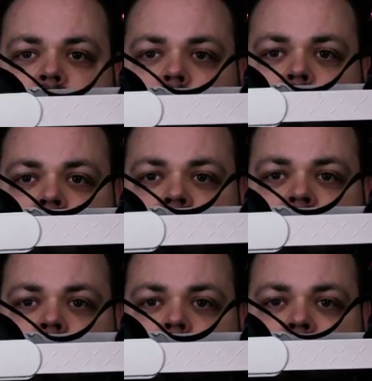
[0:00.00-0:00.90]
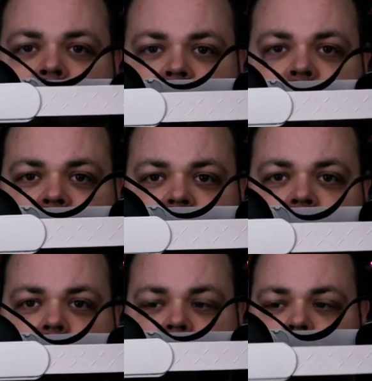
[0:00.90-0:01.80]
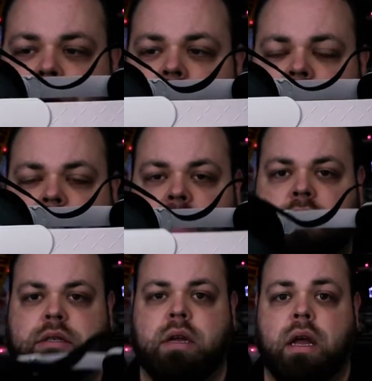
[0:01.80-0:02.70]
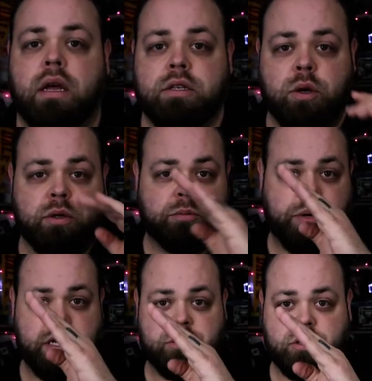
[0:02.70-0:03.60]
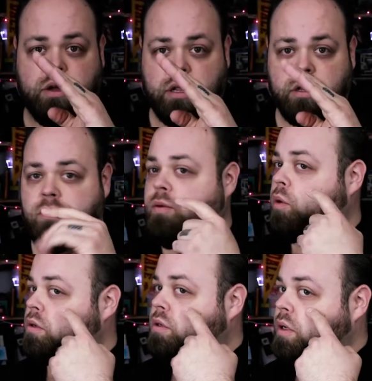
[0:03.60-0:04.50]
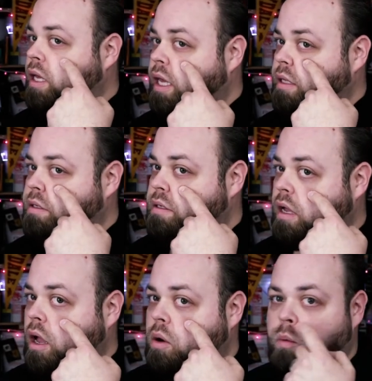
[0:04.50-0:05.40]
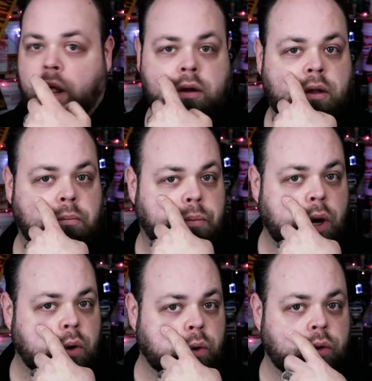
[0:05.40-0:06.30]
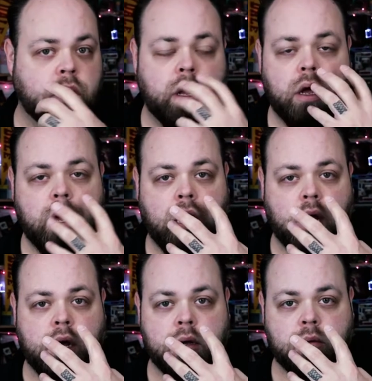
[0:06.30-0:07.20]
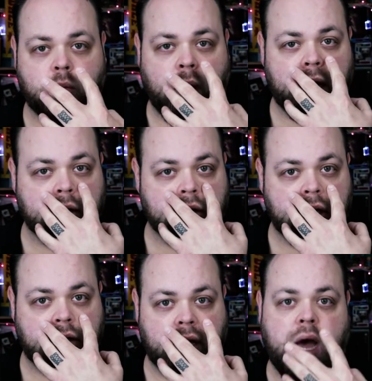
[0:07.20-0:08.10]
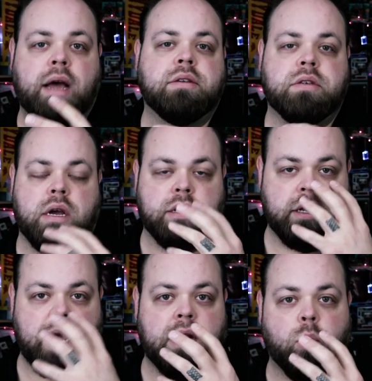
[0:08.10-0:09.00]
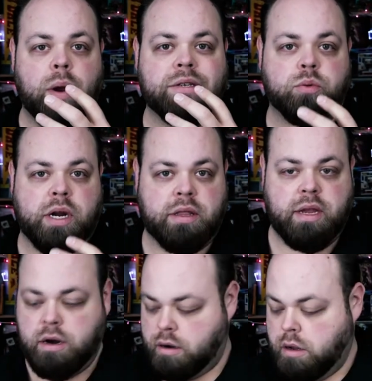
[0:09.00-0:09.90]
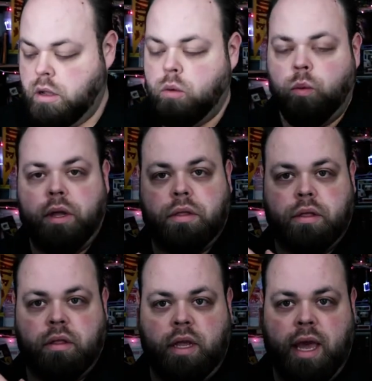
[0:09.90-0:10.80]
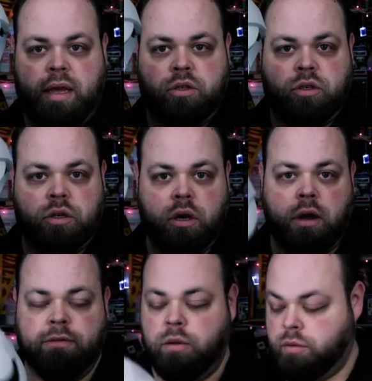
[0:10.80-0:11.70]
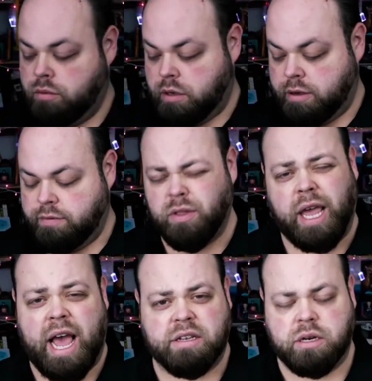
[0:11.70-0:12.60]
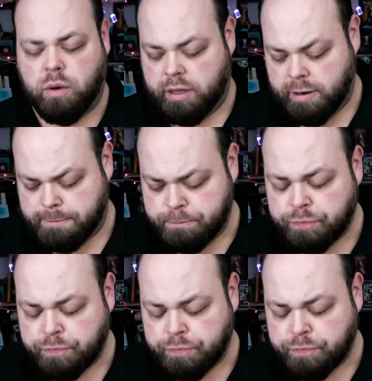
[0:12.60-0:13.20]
So when it's sitting on my face, I have it sitting on there about like this. So it's pitched a little forward, so it hits right on the bone, uh, right underneath the eye socket, and it kind of rests right there with the edge of the of the gasket right there.